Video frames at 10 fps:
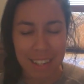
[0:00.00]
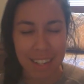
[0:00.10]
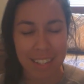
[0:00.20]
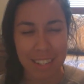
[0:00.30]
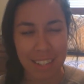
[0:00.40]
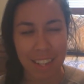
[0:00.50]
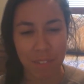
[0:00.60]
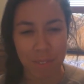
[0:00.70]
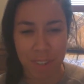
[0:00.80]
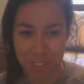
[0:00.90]
it didn't
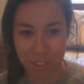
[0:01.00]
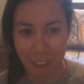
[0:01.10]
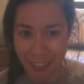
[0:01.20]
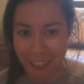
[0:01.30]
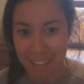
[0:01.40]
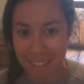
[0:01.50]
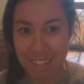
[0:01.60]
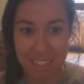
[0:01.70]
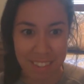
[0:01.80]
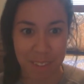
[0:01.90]
even register as
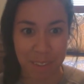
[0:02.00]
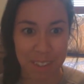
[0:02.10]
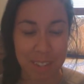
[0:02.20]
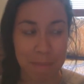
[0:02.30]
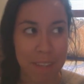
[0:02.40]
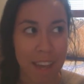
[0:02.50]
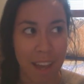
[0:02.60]
stuttering to me.